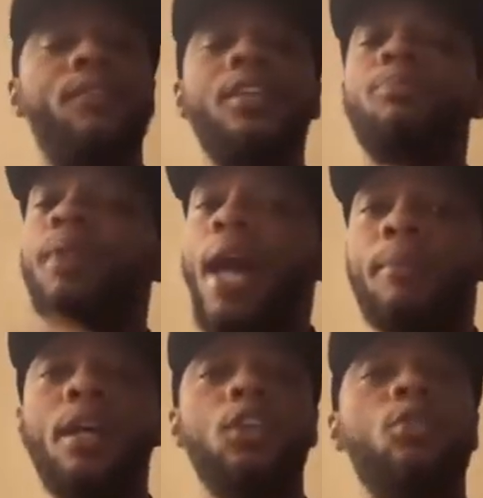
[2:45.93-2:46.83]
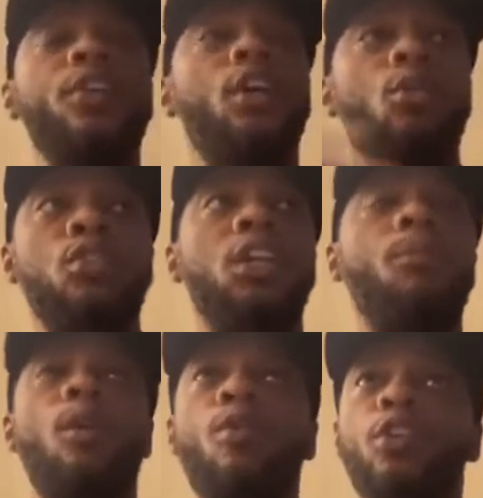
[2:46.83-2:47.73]
if he's blackmailing you, if he's holding
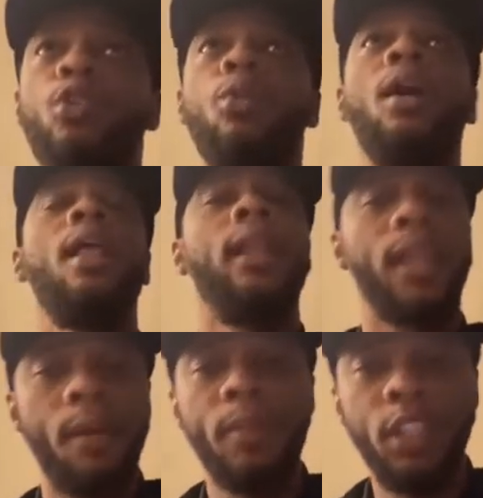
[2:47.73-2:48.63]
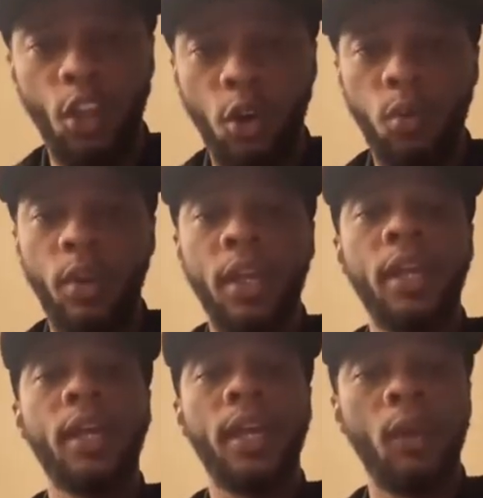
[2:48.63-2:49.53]
something over you, let me know.
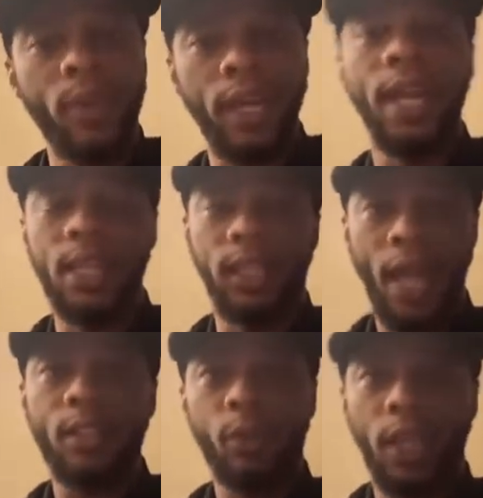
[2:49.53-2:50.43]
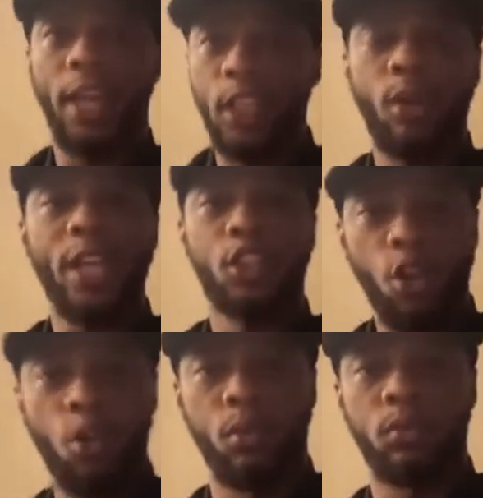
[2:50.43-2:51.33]
And we can handle that. We can handle that
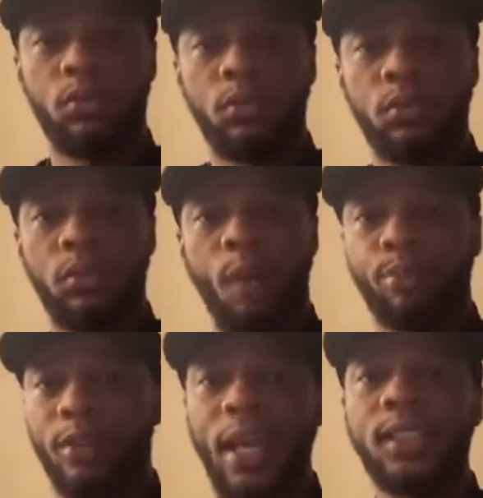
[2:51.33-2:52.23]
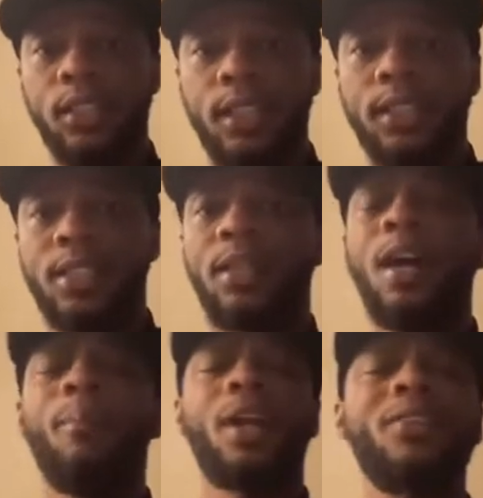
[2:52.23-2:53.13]
too. I brought that to her attention.
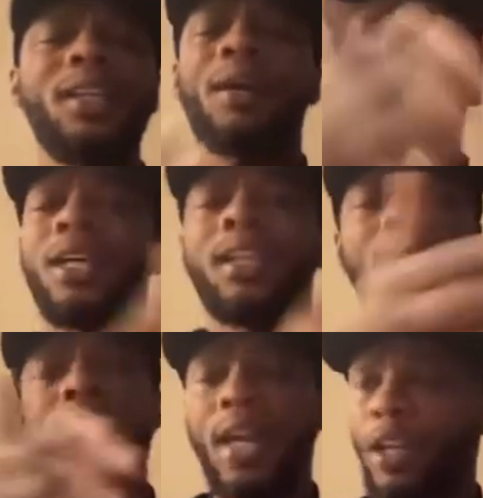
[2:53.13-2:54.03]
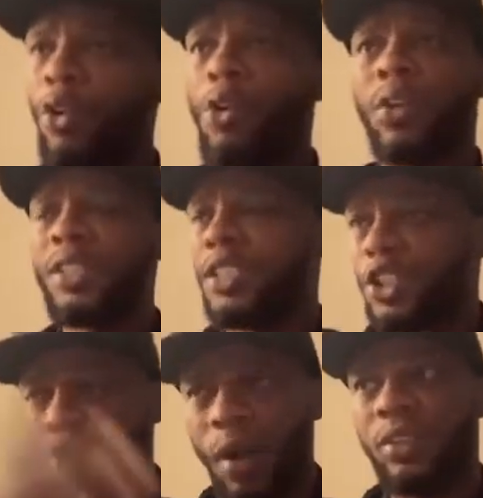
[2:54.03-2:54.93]
But everything I'm telling y'all is not in order. It's
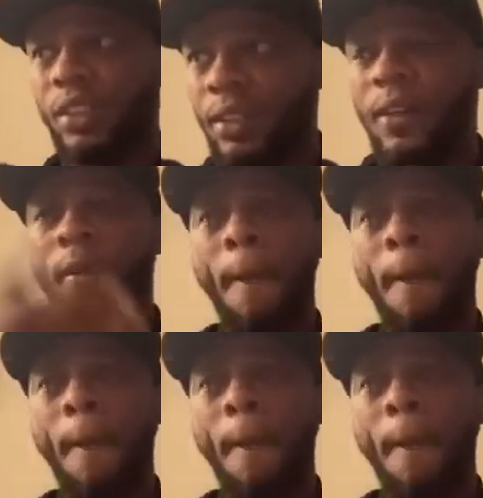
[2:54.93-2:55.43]
just throughout the